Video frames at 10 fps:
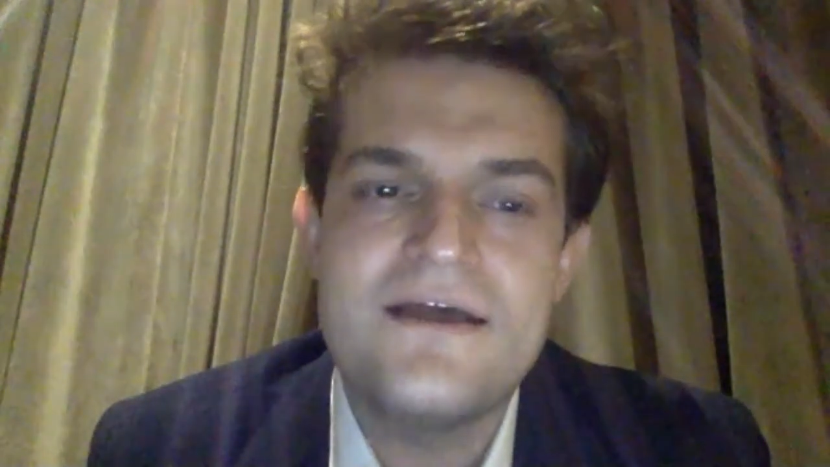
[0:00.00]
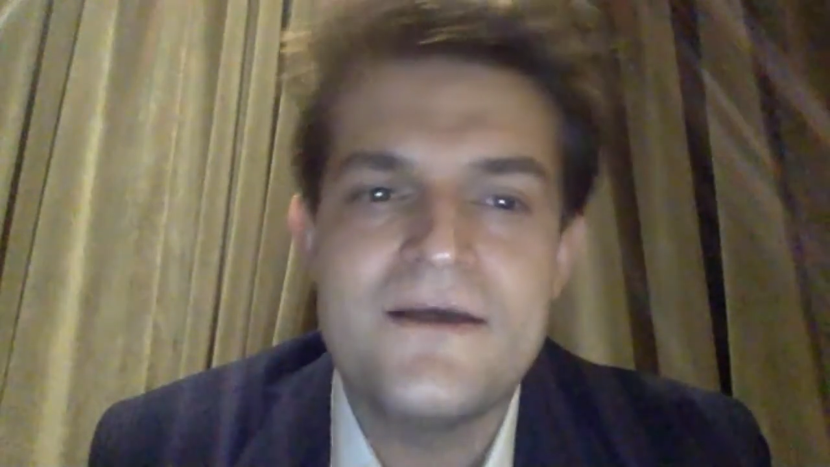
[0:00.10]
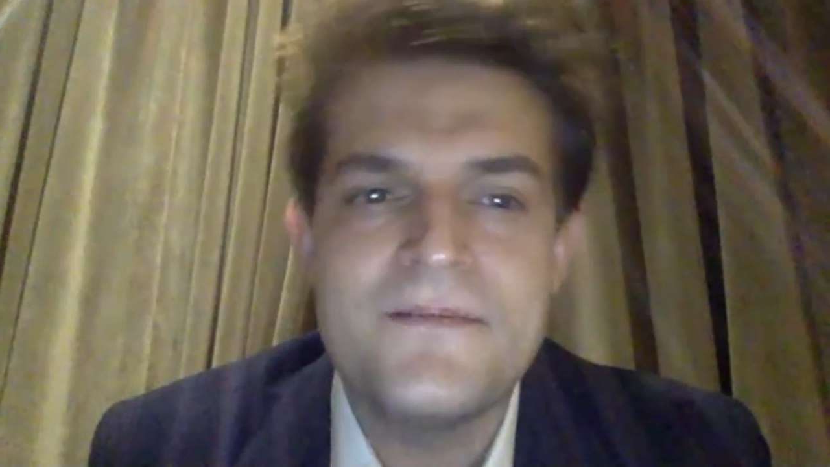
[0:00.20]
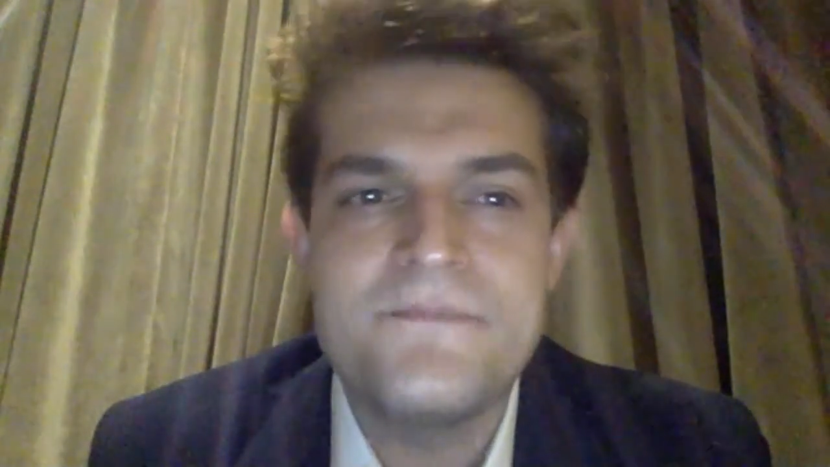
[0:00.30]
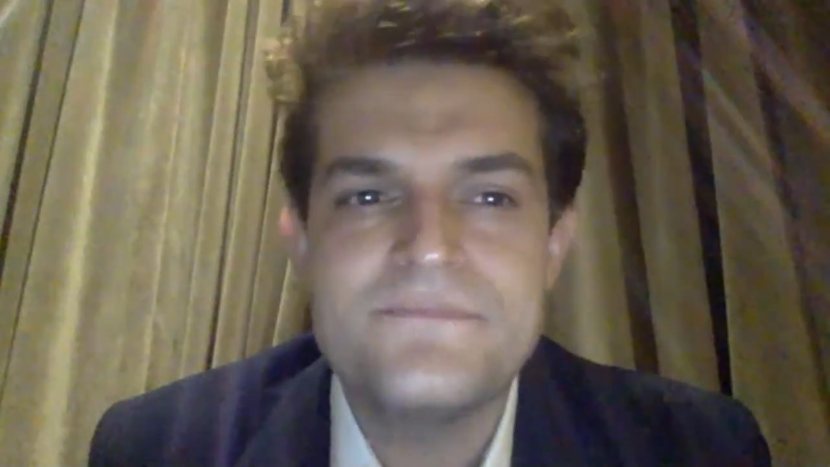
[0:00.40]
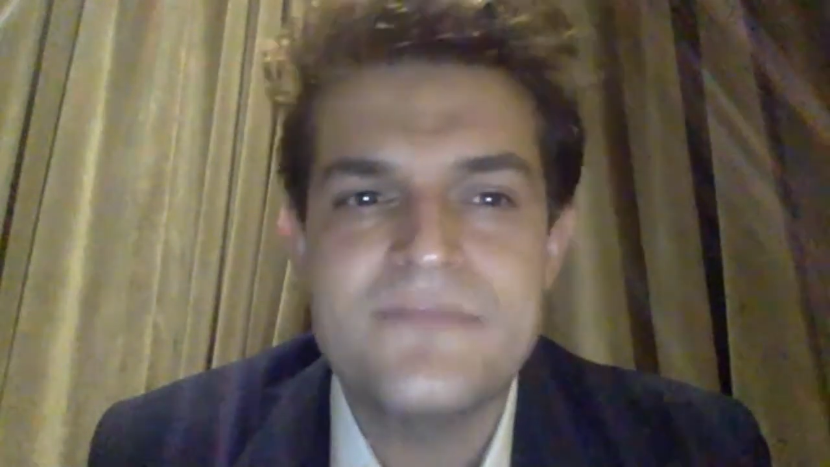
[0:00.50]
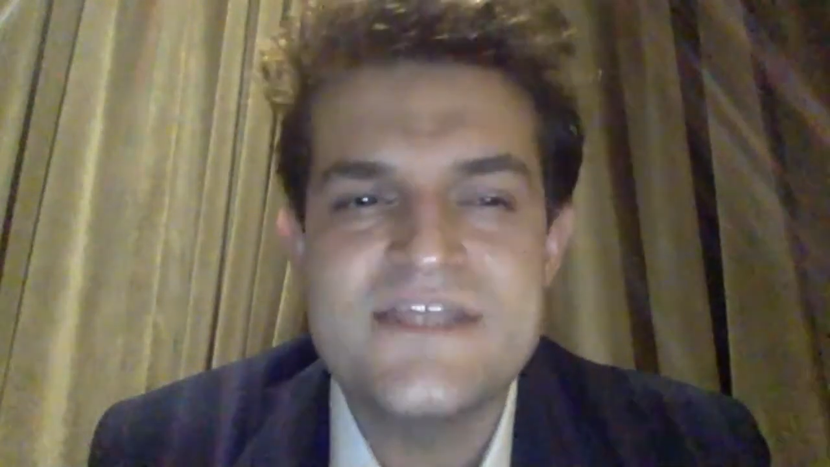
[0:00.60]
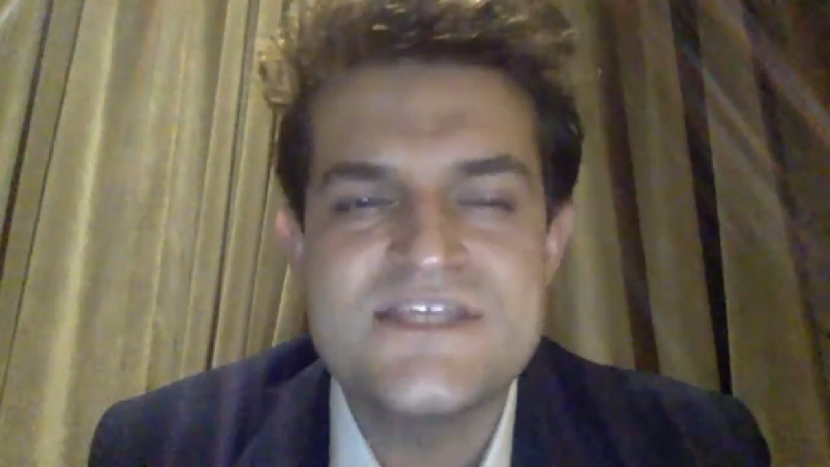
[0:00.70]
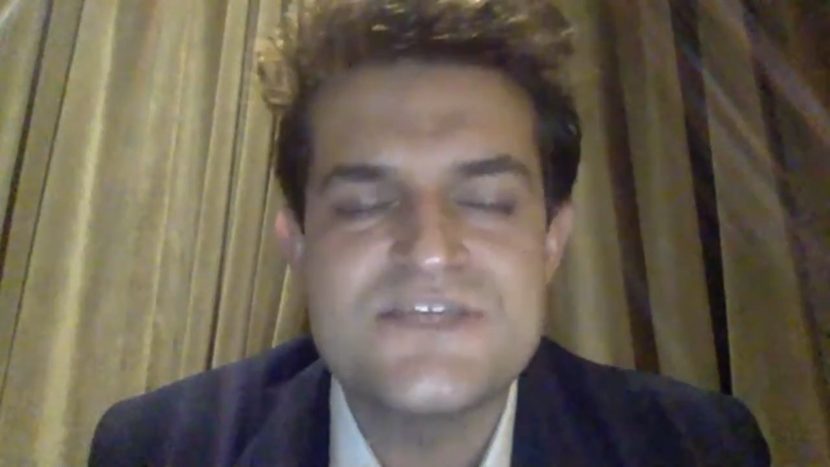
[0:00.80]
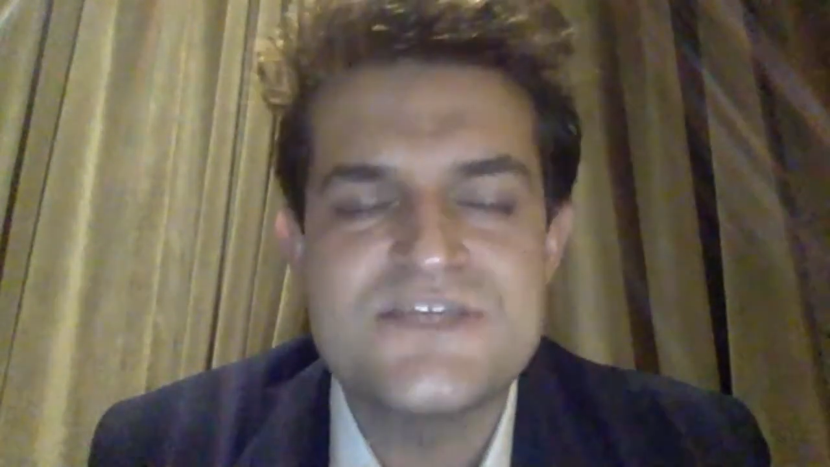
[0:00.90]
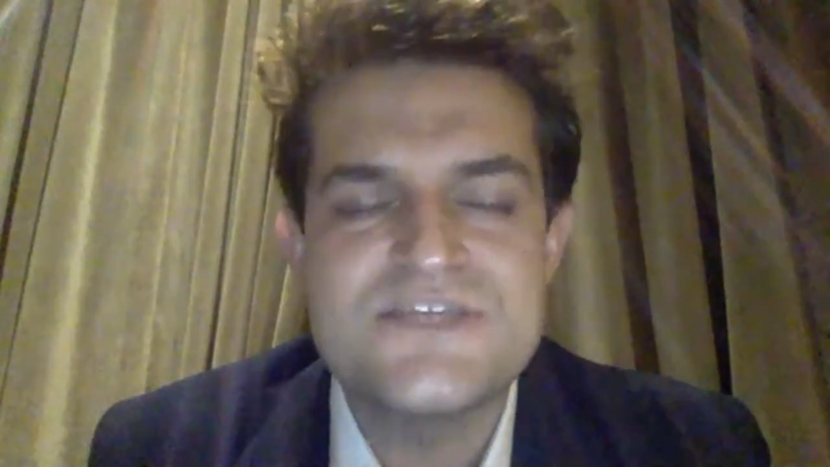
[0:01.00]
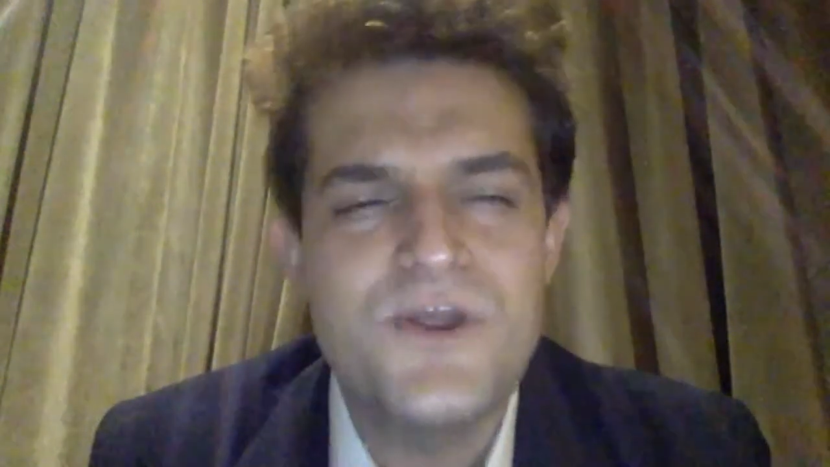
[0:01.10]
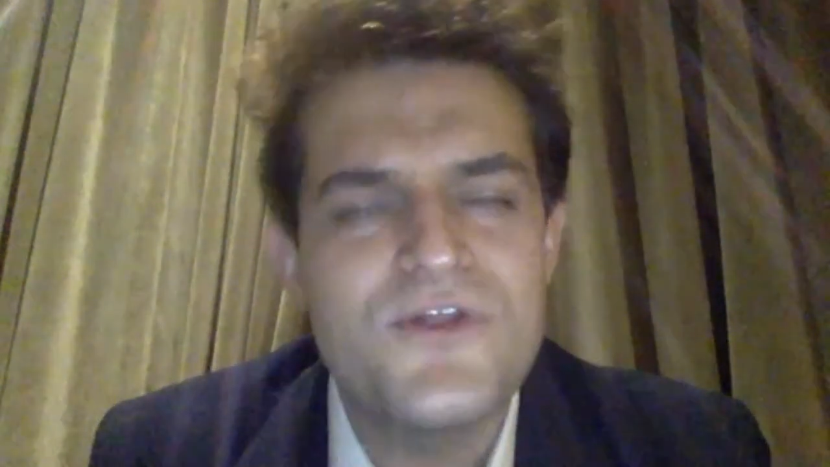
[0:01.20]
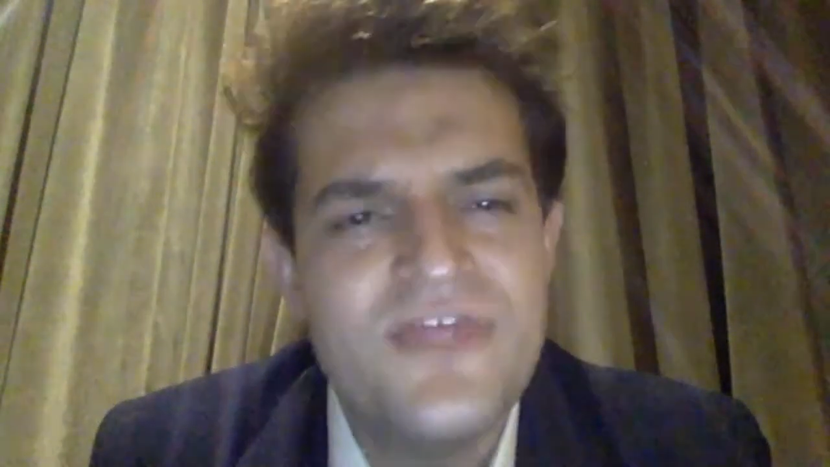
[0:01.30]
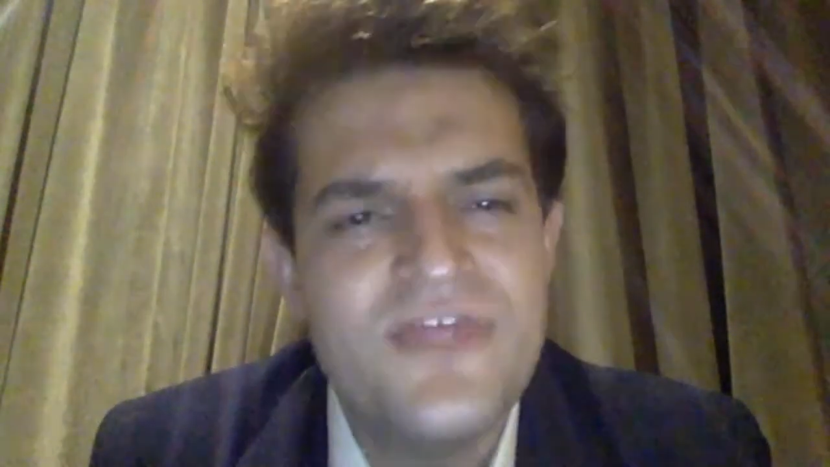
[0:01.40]
it's this
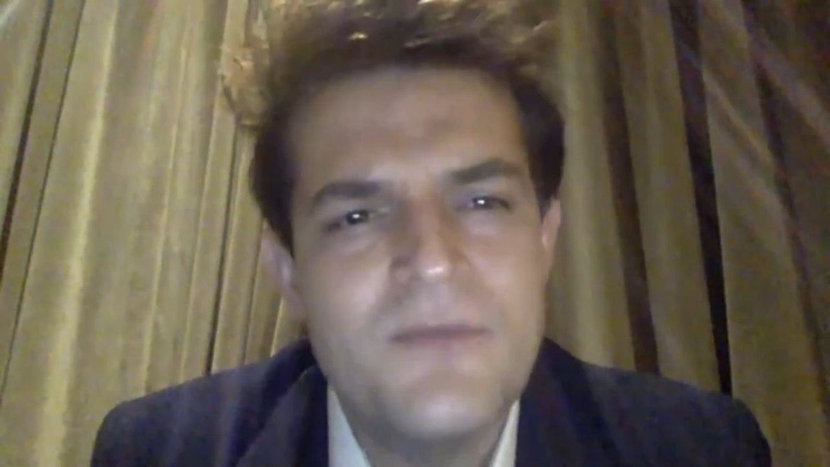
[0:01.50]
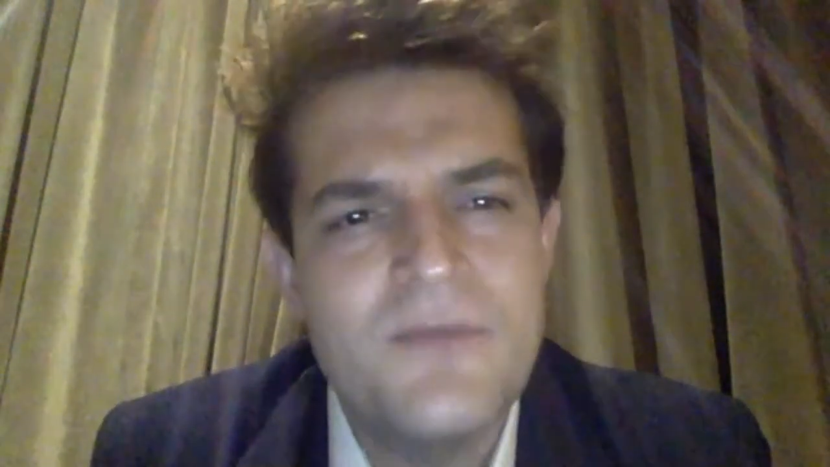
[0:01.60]
weird thing.